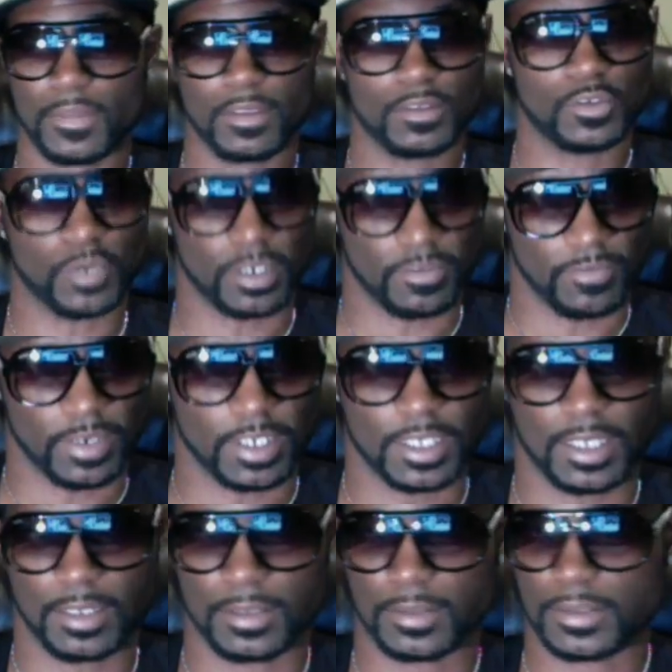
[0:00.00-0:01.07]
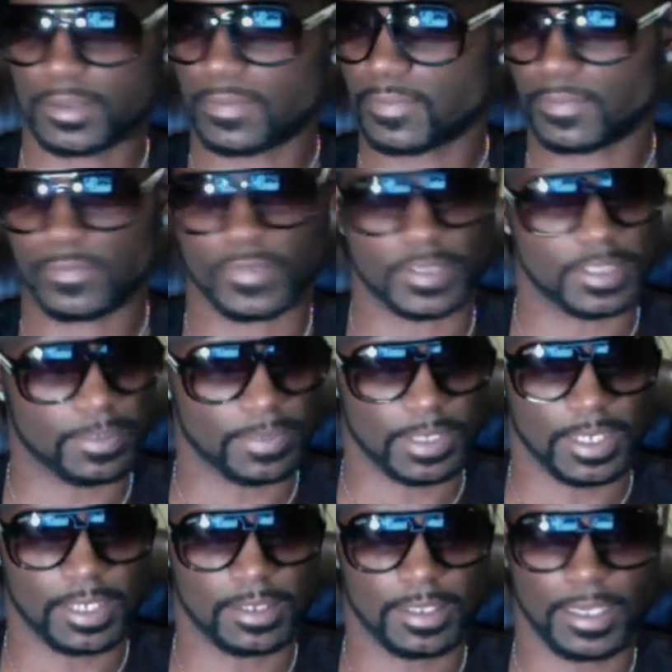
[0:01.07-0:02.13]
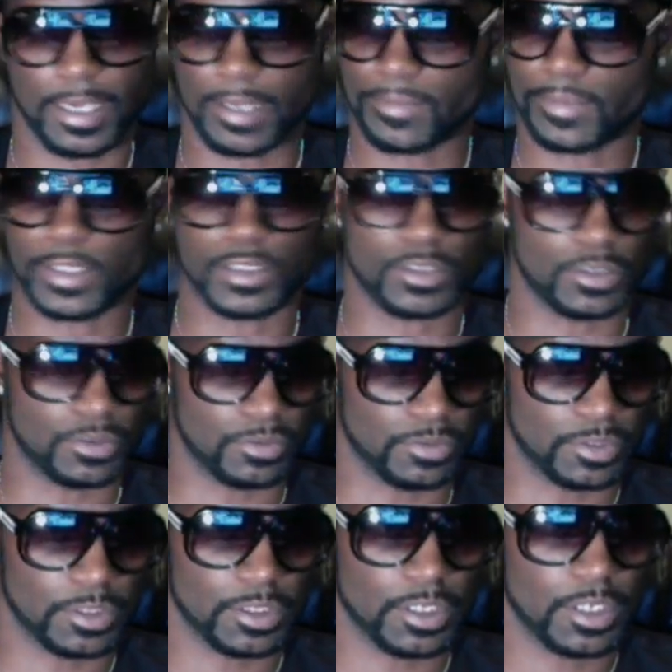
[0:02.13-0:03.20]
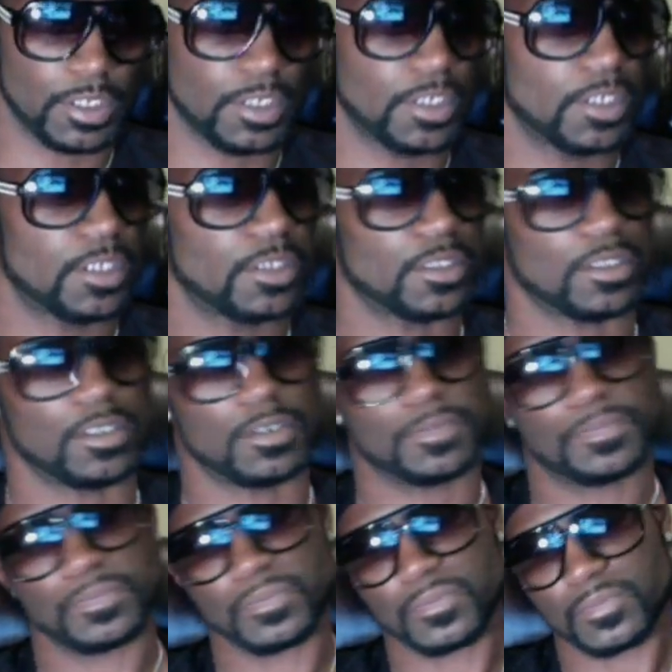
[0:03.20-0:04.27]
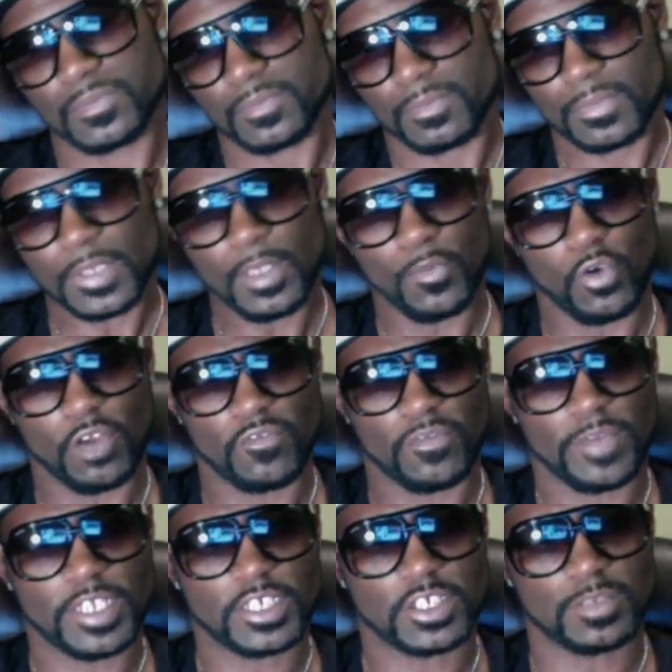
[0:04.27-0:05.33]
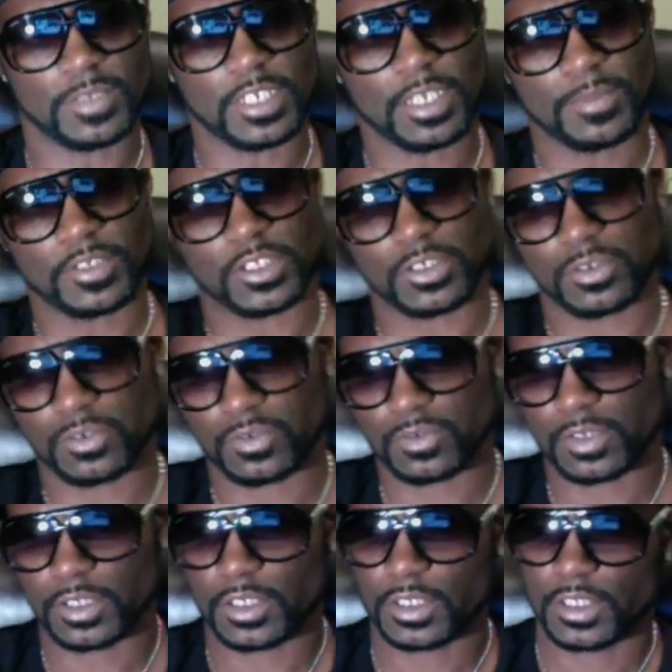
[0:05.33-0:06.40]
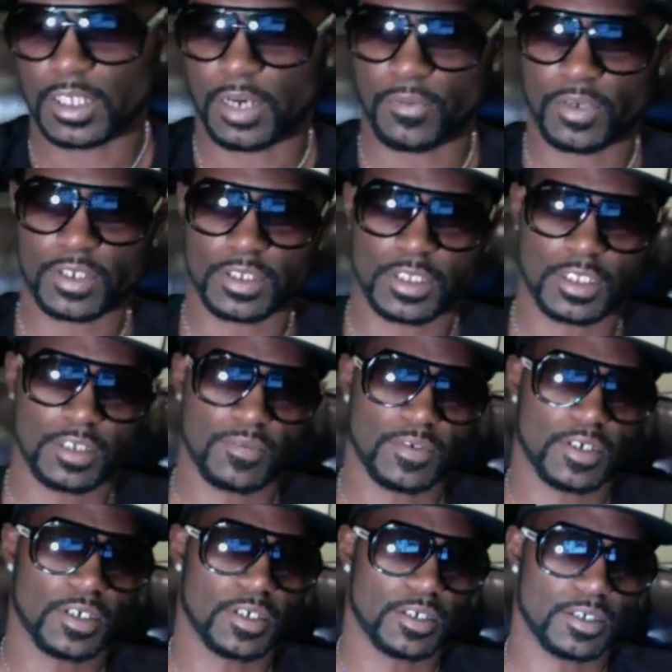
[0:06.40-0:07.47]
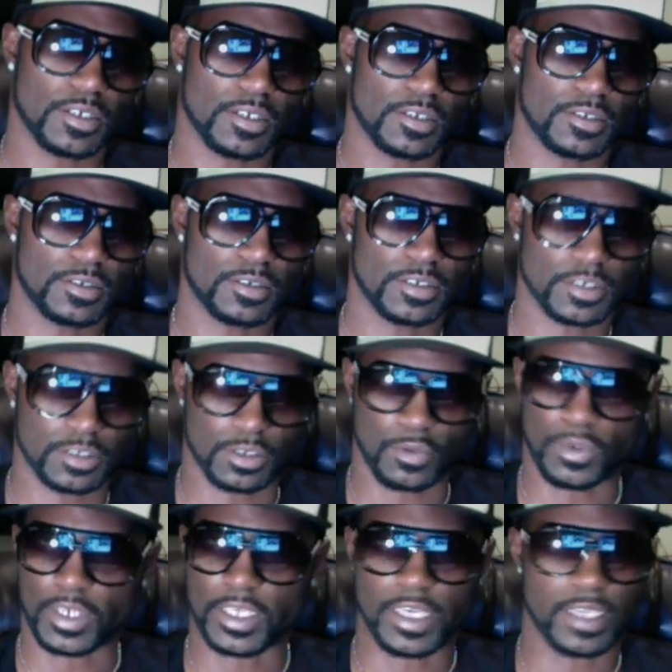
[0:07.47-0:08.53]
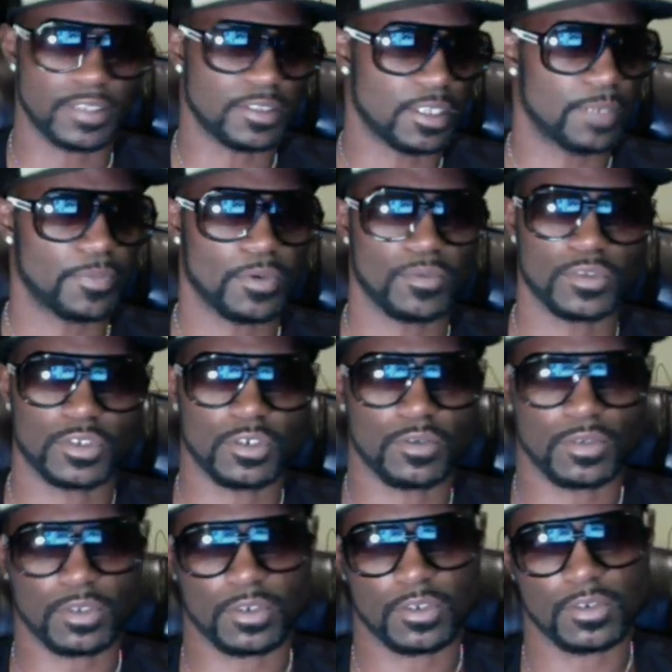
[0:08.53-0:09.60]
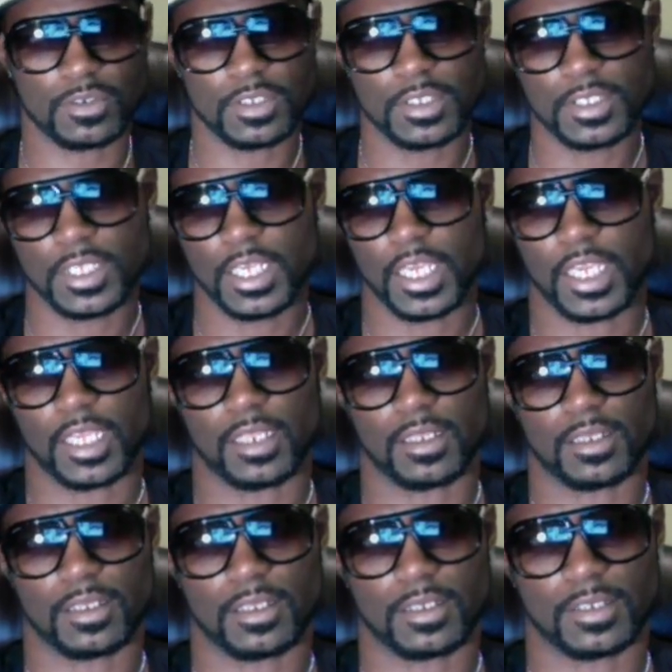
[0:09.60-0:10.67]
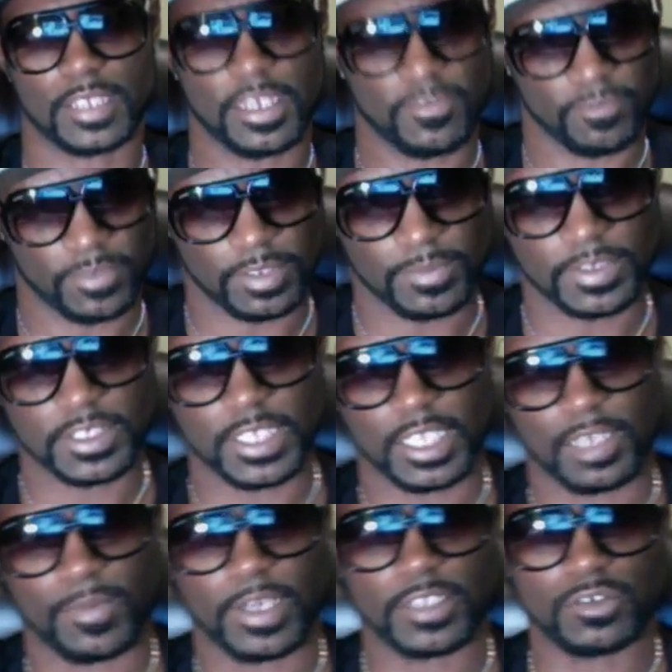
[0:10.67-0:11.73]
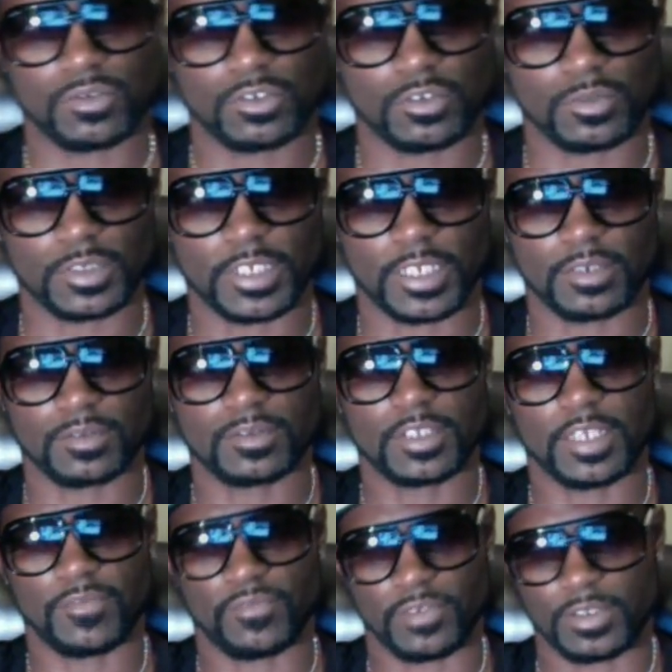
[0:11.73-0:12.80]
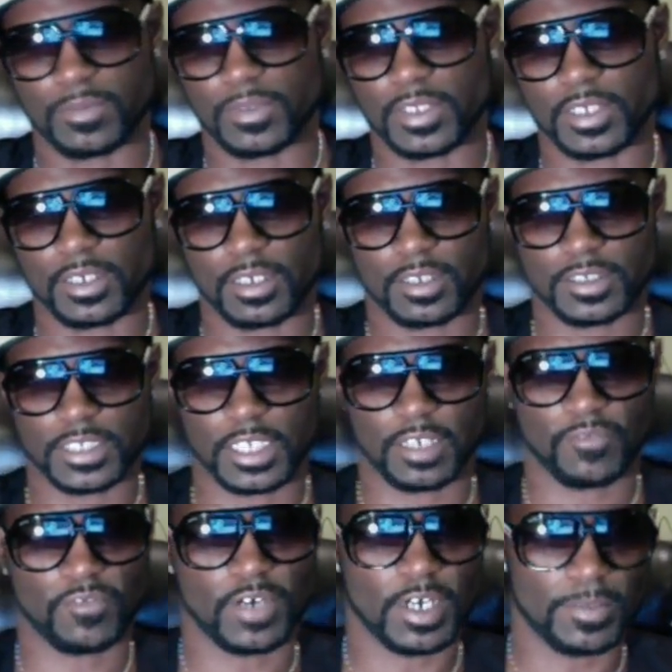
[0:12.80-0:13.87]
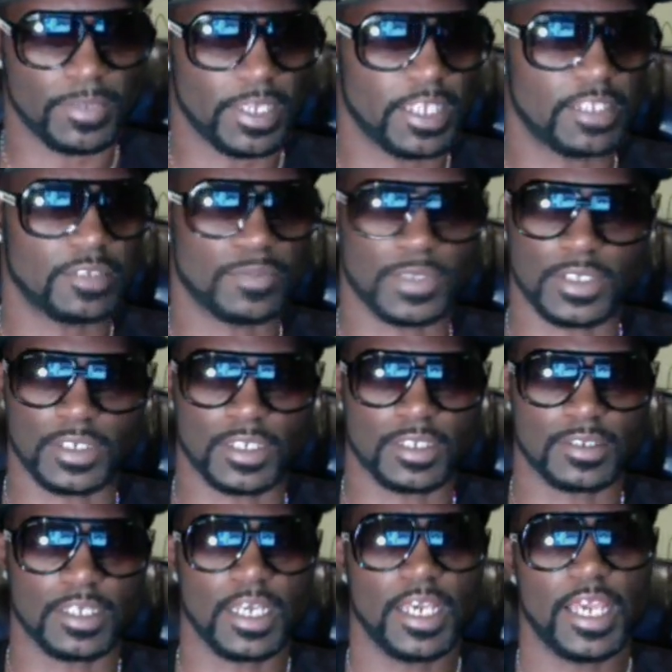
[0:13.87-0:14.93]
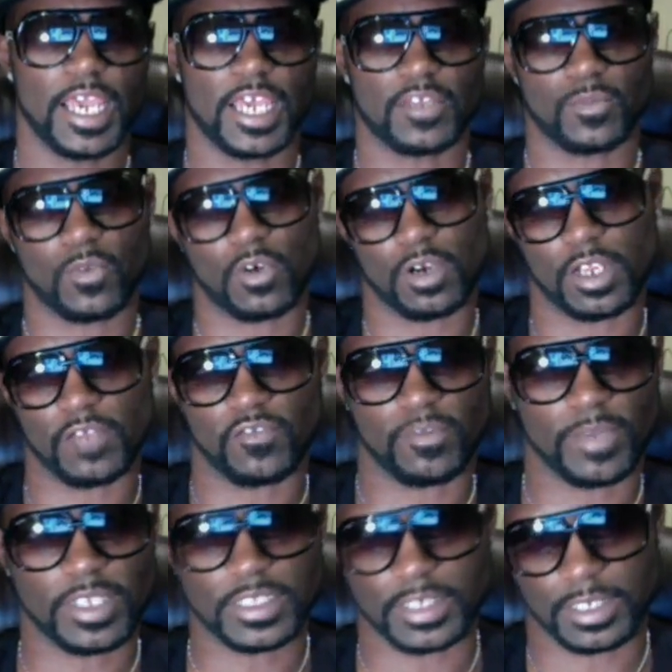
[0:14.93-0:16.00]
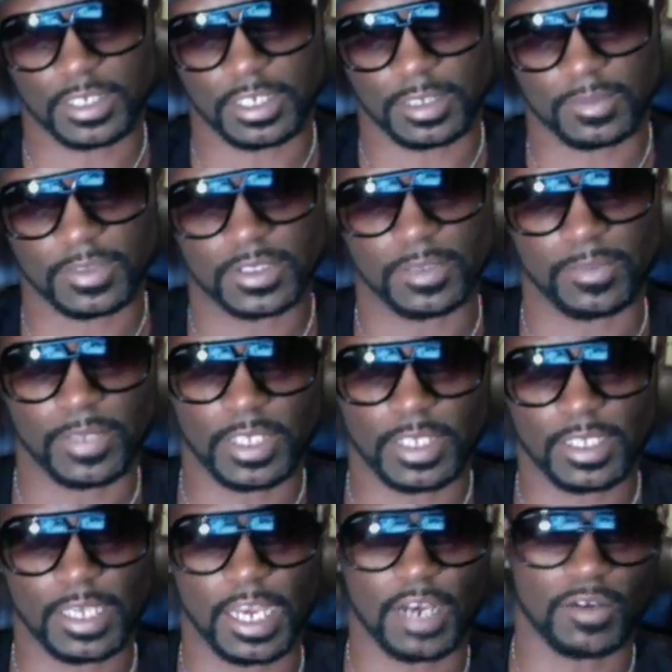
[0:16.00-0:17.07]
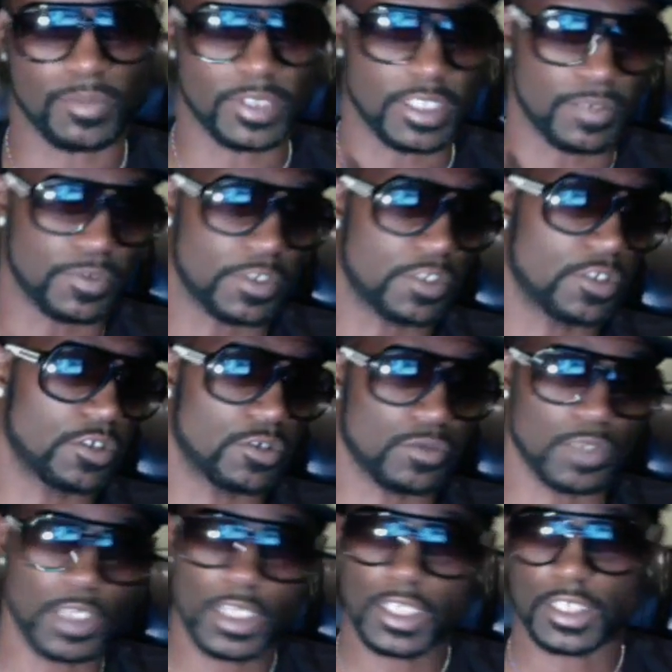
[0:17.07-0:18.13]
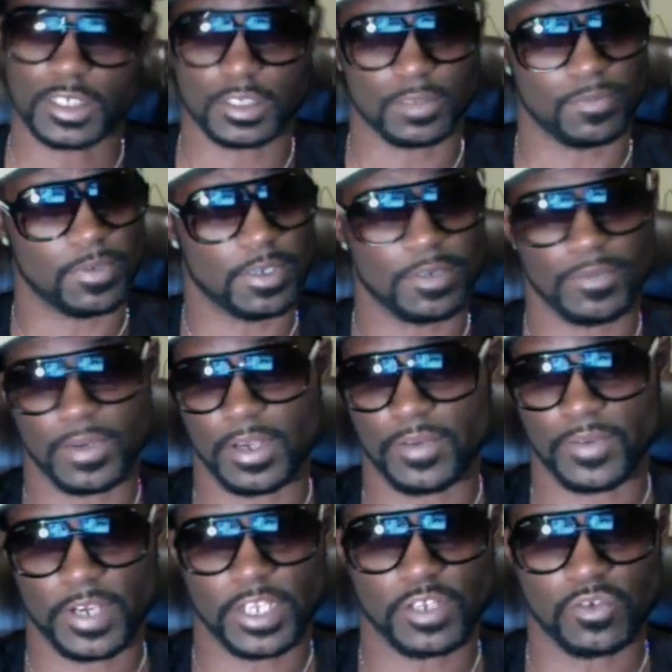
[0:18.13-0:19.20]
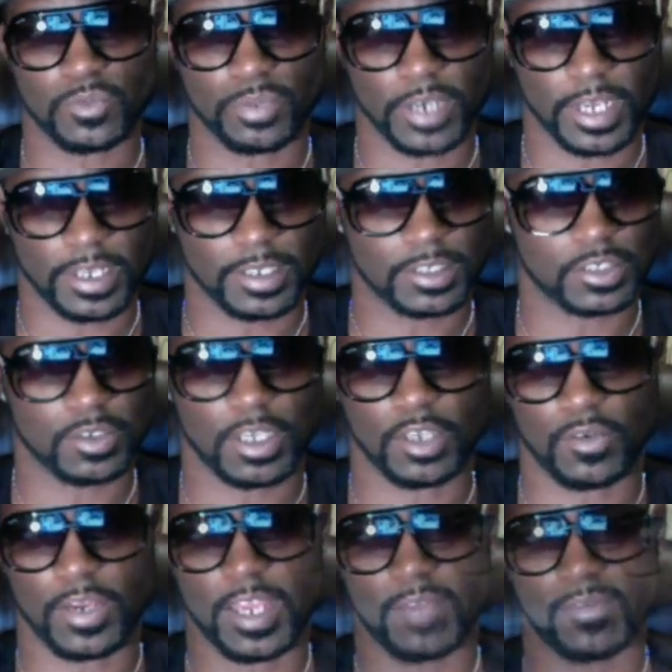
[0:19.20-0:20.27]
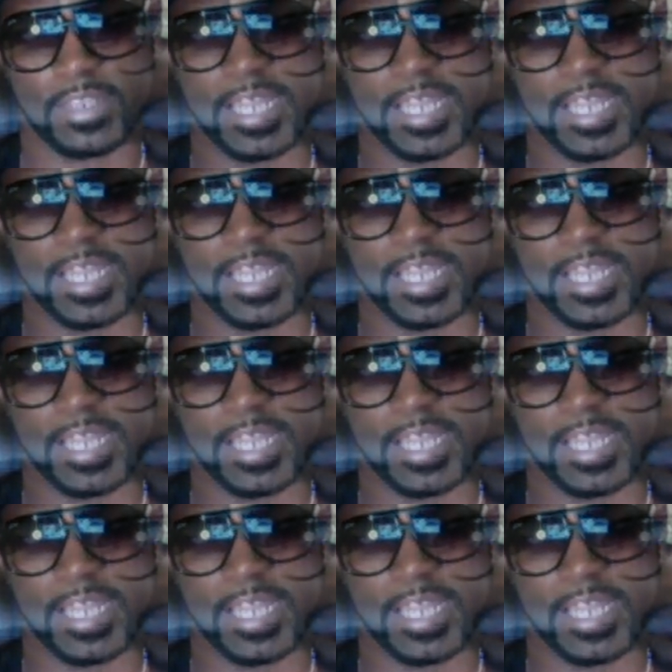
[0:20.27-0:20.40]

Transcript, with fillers: $25 for something like that is huge. So more information to be coming soon. I wanted to give a, uh, just a quick heads up on what's going on. And uh, definitely be checking my YouTube channel. Definitely be uh, checking for updates because as more information comes to me, I'll be giving it to you. This is a very, very, very new product, so I don't have a